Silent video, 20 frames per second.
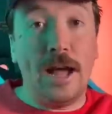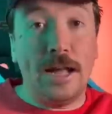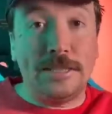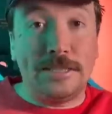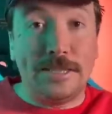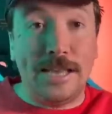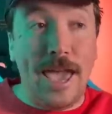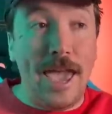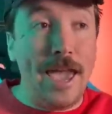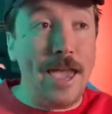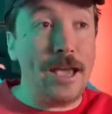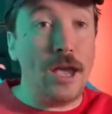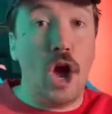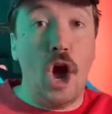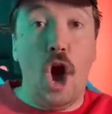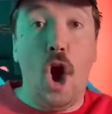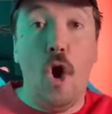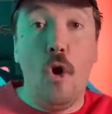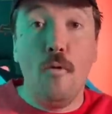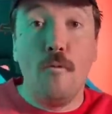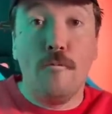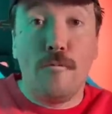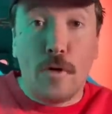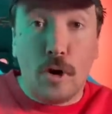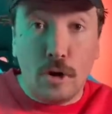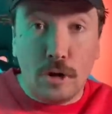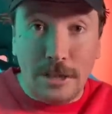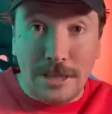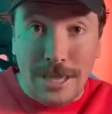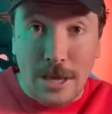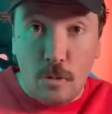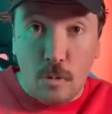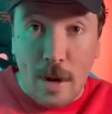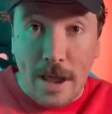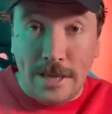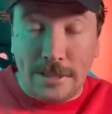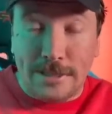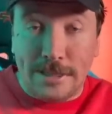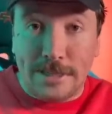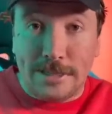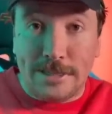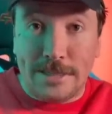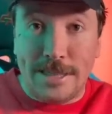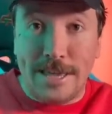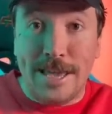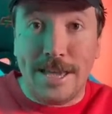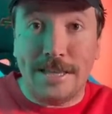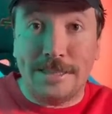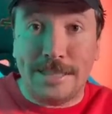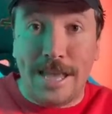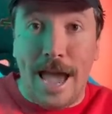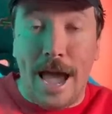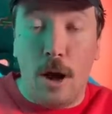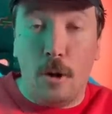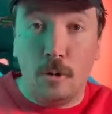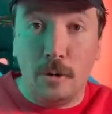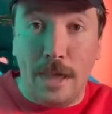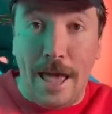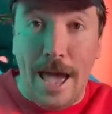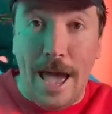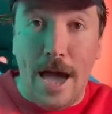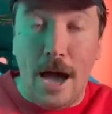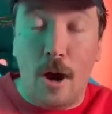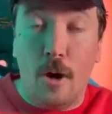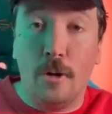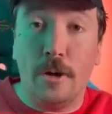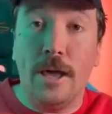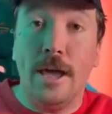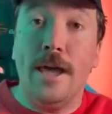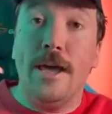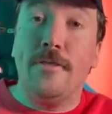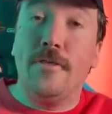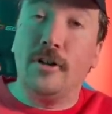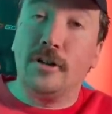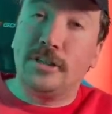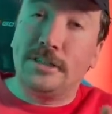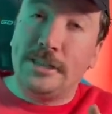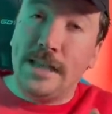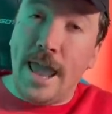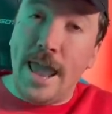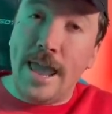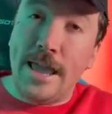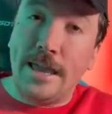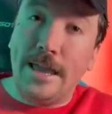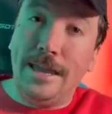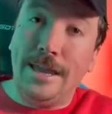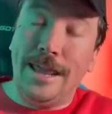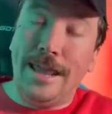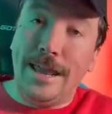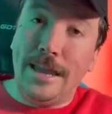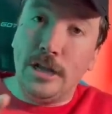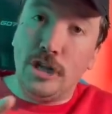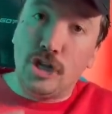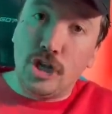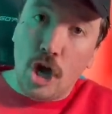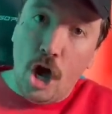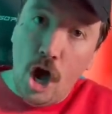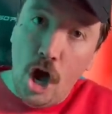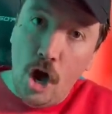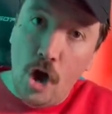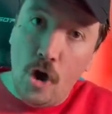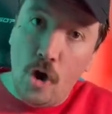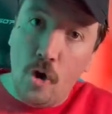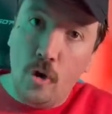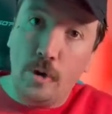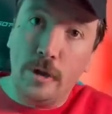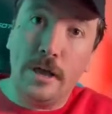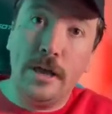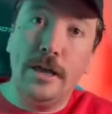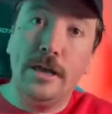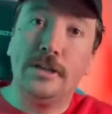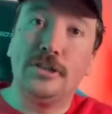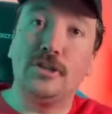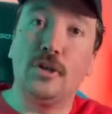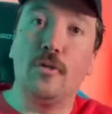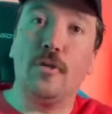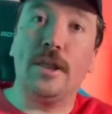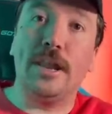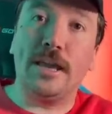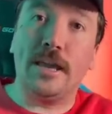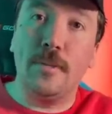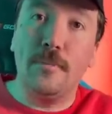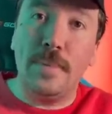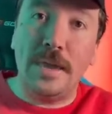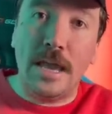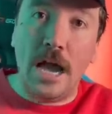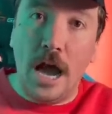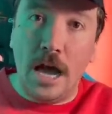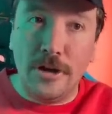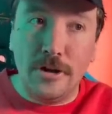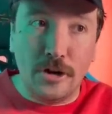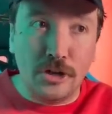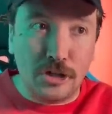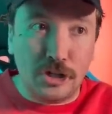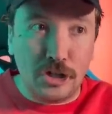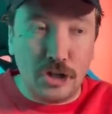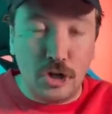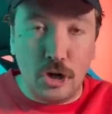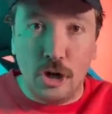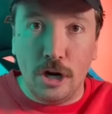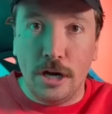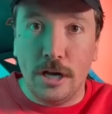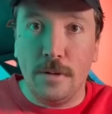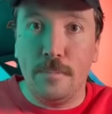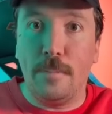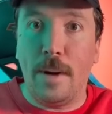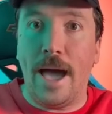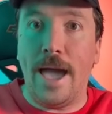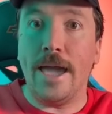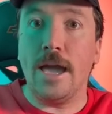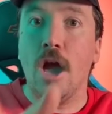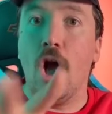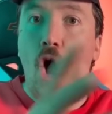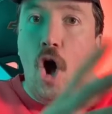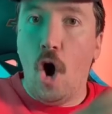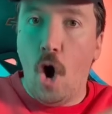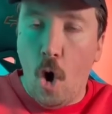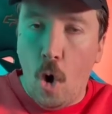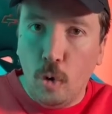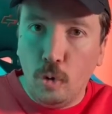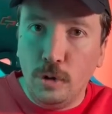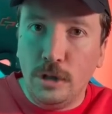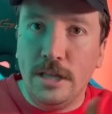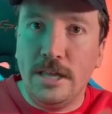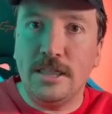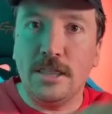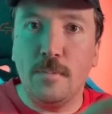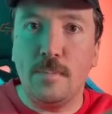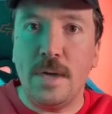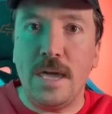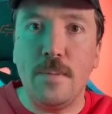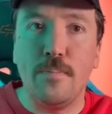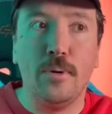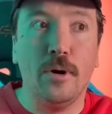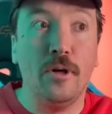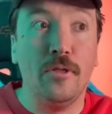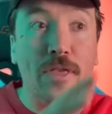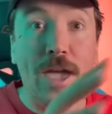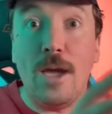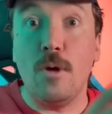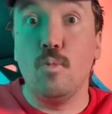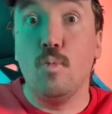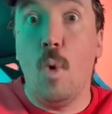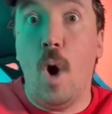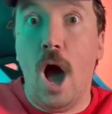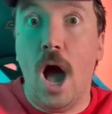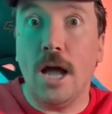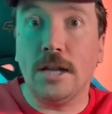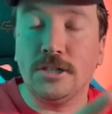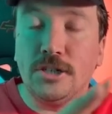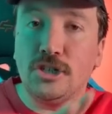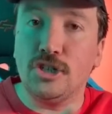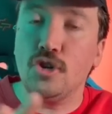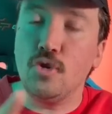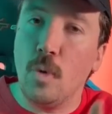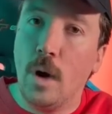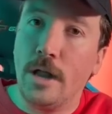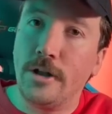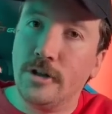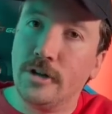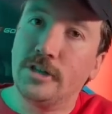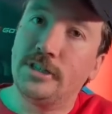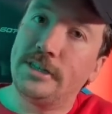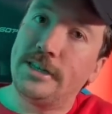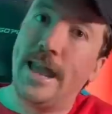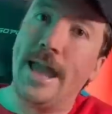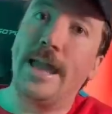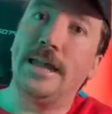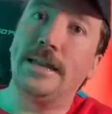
saying overtly racist things out loud. They're saying it in code so that it can be understood by only the people they want to understand